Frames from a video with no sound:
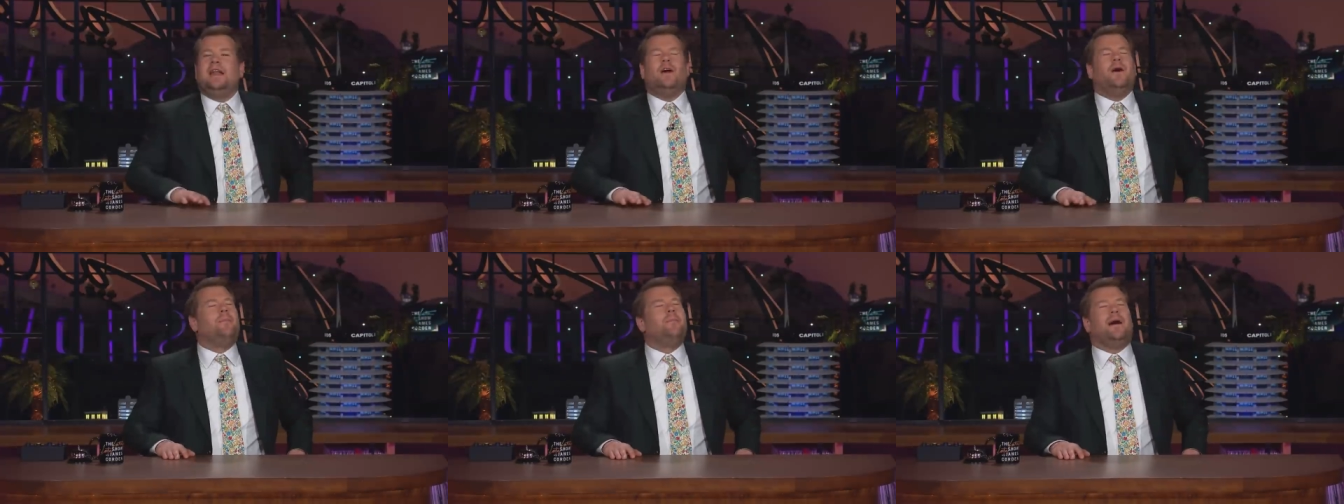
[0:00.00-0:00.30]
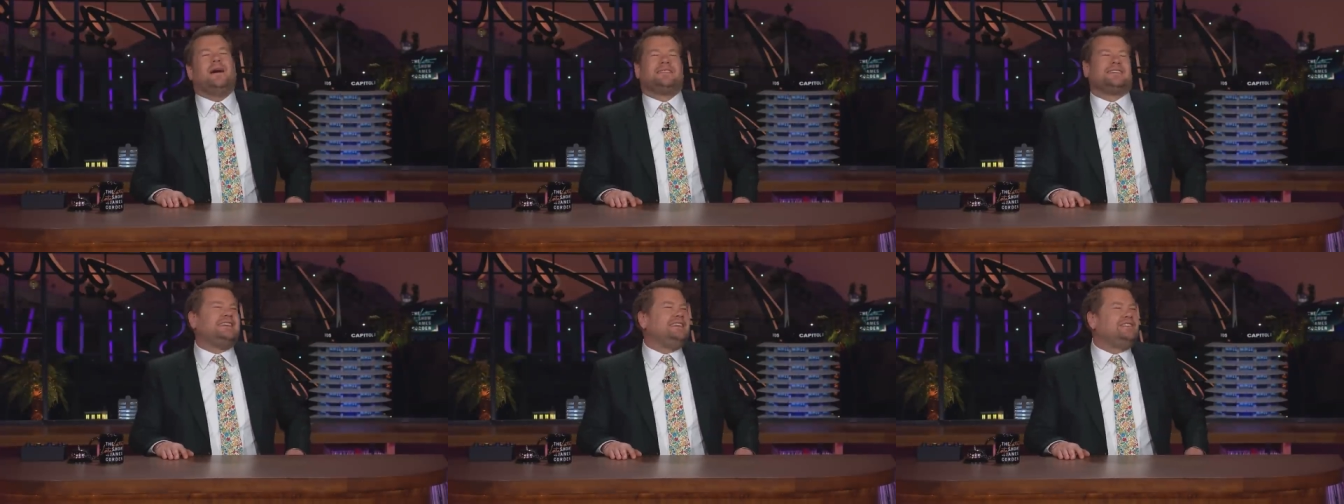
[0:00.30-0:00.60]
Elon
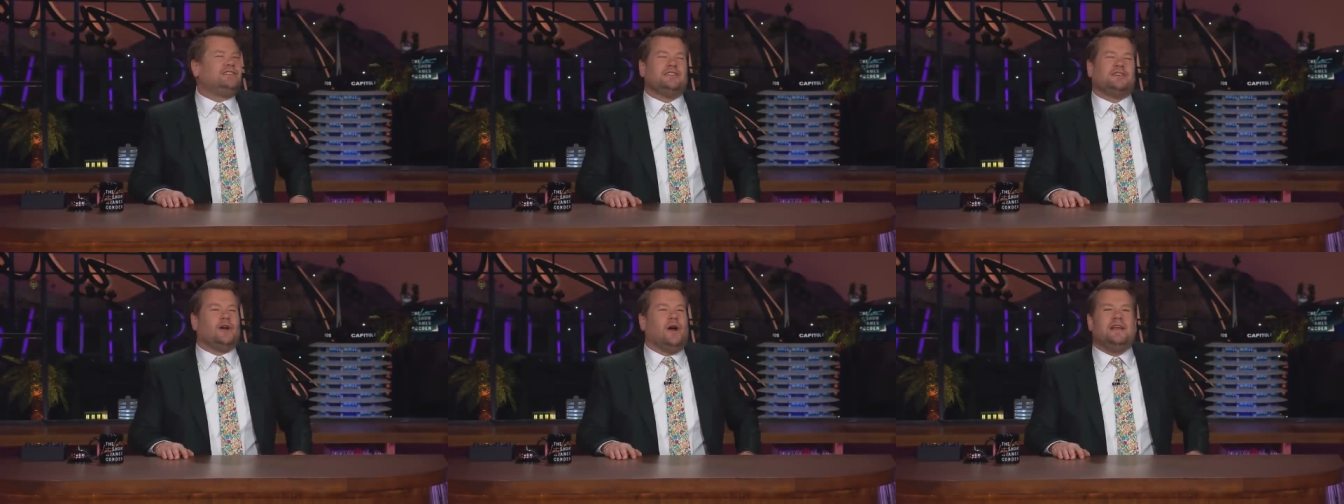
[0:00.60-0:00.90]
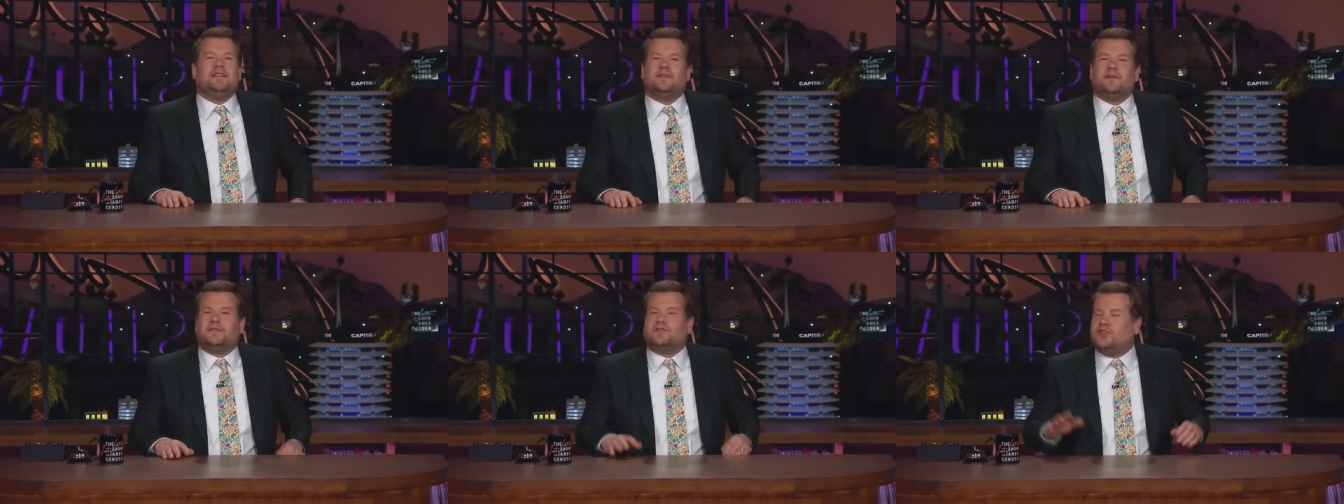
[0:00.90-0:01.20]
Musk, he's just
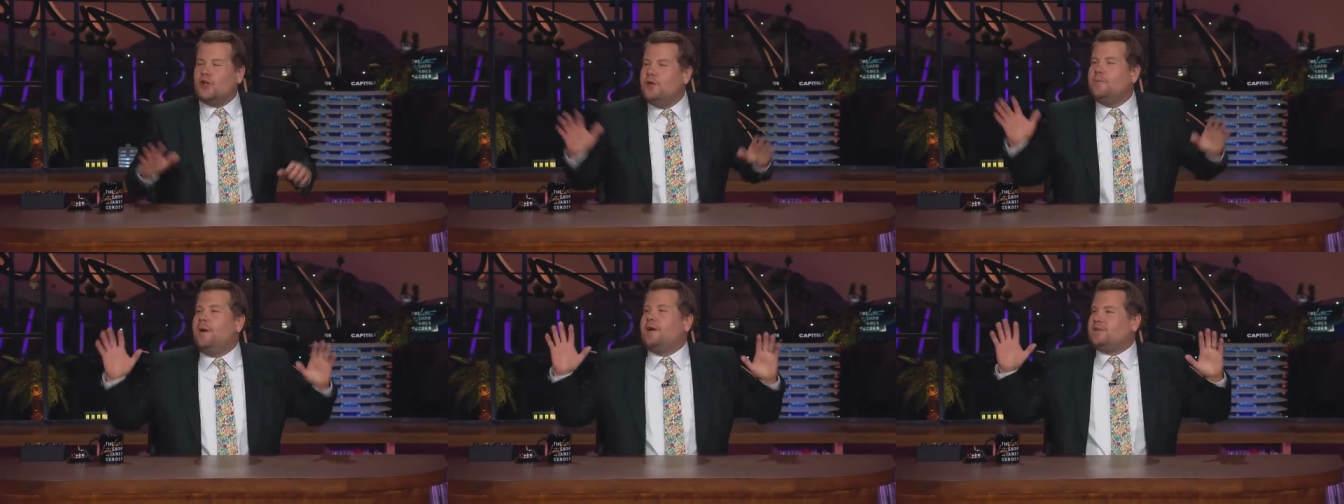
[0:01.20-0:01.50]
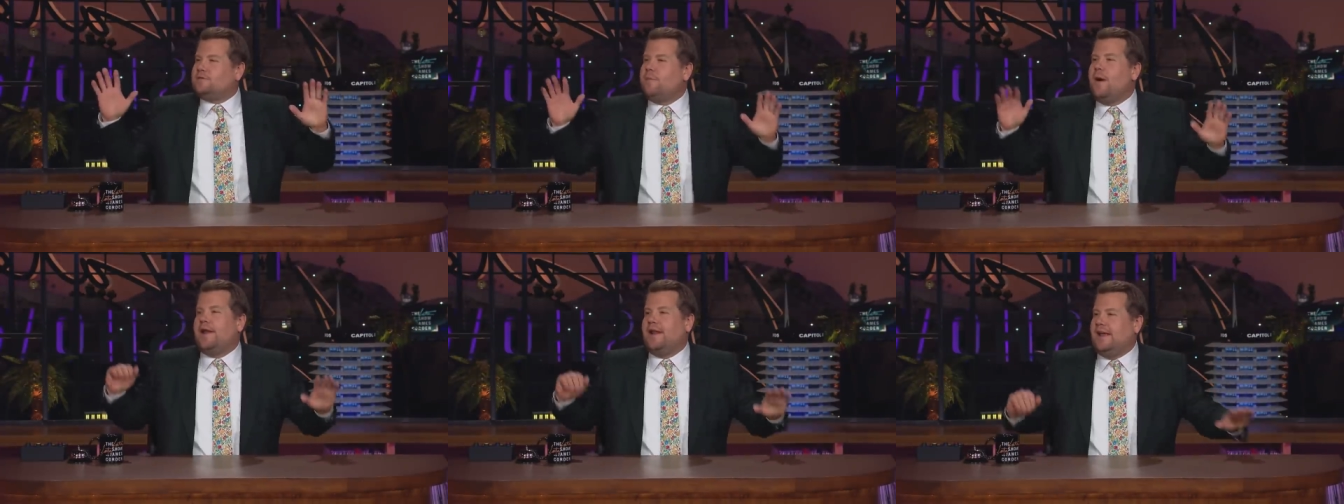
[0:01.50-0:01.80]
got, he's got too
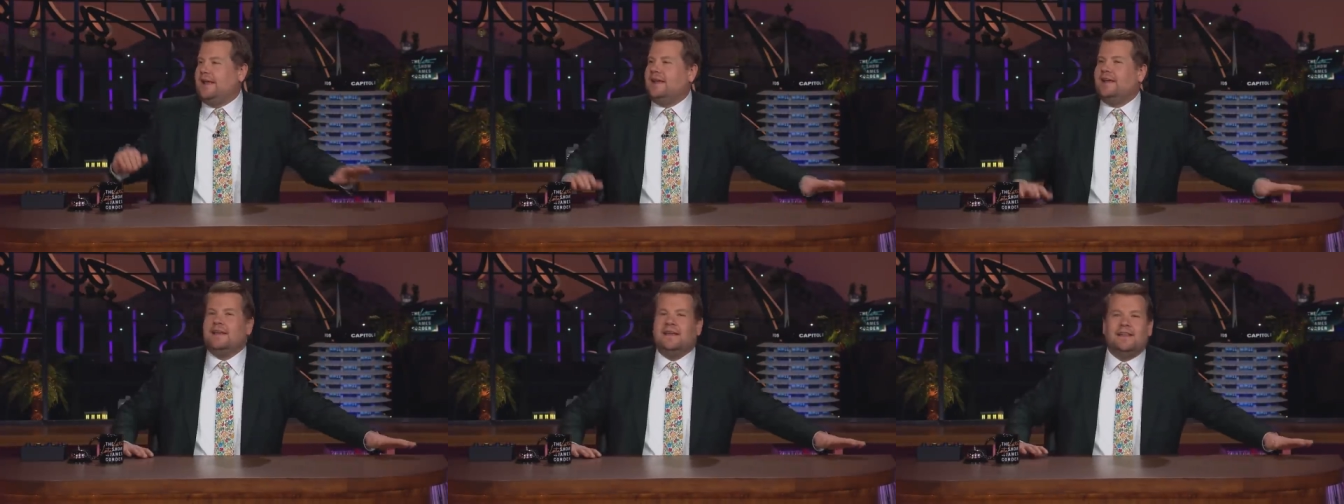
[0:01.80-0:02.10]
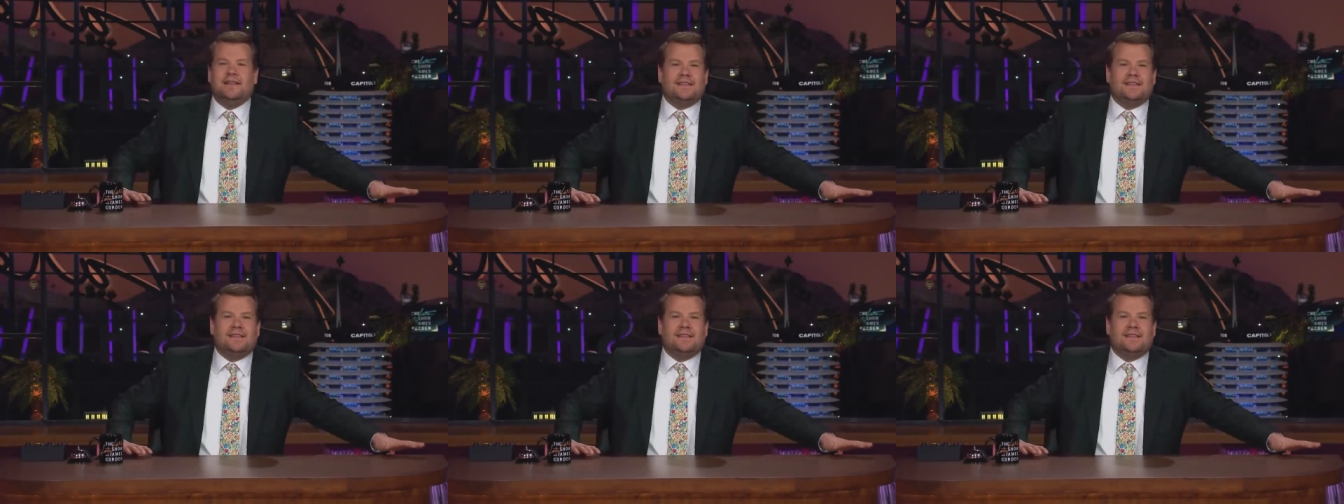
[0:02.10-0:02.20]
much money.